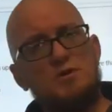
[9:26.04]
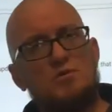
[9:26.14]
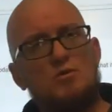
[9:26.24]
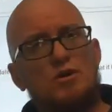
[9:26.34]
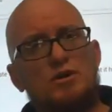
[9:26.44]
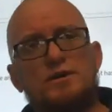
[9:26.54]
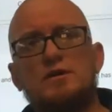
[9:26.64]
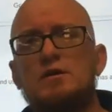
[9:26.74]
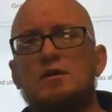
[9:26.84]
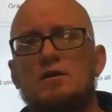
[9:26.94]
built one
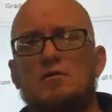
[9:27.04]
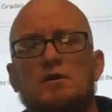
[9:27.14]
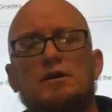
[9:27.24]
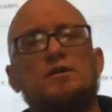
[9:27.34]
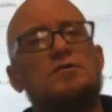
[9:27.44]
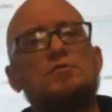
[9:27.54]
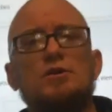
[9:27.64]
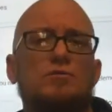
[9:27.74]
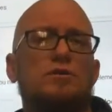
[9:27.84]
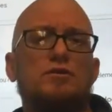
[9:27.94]
already, you can
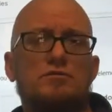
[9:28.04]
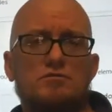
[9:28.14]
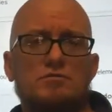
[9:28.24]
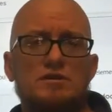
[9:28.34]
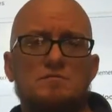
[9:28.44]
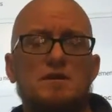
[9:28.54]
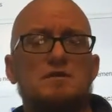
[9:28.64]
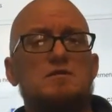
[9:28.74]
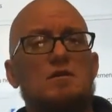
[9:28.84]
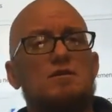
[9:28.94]
reuse a resume
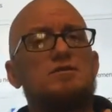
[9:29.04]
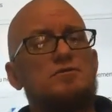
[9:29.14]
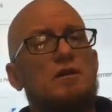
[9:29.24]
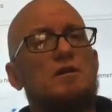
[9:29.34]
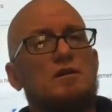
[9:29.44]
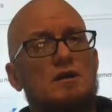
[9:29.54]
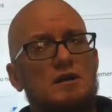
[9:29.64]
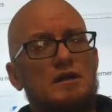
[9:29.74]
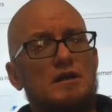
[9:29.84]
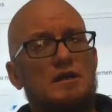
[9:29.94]
as long as you
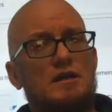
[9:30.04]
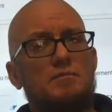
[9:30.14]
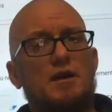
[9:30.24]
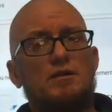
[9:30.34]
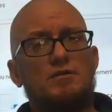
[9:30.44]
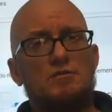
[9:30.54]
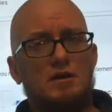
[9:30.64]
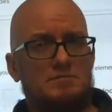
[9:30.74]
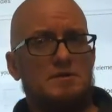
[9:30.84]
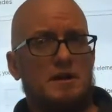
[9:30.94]
clean it up and you
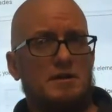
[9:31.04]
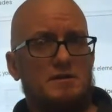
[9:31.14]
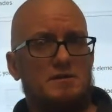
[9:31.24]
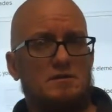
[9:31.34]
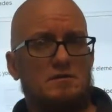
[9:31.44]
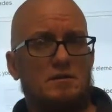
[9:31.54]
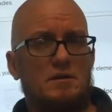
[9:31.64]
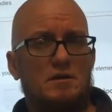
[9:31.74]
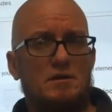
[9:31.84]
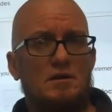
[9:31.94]
update it.
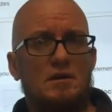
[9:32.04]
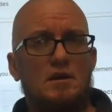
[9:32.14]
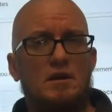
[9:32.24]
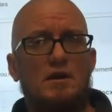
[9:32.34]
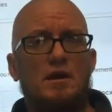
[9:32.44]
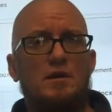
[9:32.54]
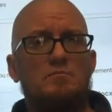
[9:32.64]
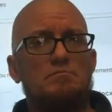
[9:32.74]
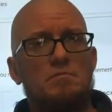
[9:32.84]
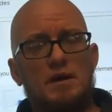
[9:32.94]

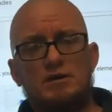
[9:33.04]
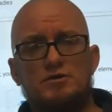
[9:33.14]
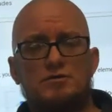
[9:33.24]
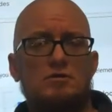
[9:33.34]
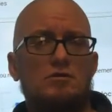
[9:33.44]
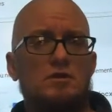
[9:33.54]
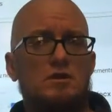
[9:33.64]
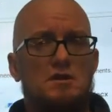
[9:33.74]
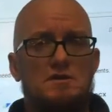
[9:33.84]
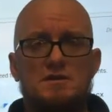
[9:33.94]
And make sure that
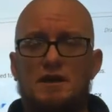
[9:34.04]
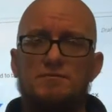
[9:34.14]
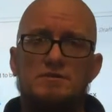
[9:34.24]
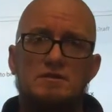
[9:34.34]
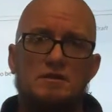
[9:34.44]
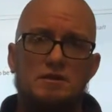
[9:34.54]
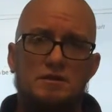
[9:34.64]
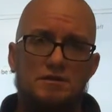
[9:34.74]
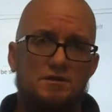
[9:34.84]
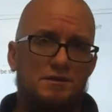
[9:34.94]
it doesn't have
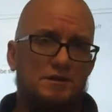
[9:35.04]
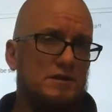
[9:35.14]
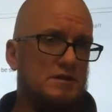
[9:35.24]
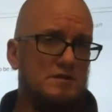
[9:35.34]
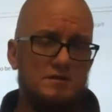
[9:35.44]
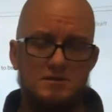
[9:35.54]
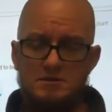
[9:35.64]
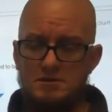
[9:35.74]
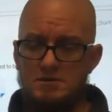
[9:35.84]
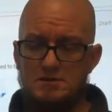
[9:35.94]
silly
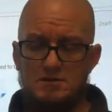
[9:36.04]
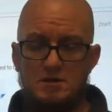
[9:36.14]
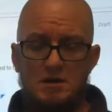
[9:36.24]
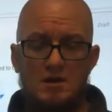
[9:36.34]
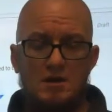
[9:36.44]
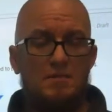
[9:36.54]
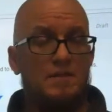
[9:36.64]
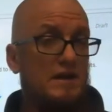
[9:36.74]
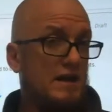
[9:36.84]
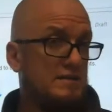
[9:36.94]
inconsistencies, that
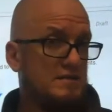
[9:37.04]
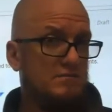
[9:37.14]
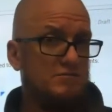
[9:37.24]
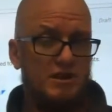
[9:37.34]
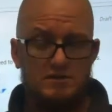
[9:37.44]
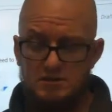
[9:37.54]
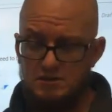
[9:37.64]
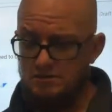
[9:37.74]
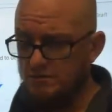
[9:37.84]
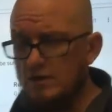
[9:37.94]
it has an
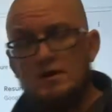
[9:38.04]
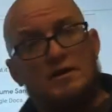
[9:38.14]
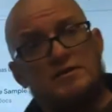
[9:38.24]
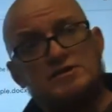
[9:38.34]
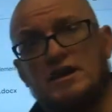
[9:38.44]
objective, and that you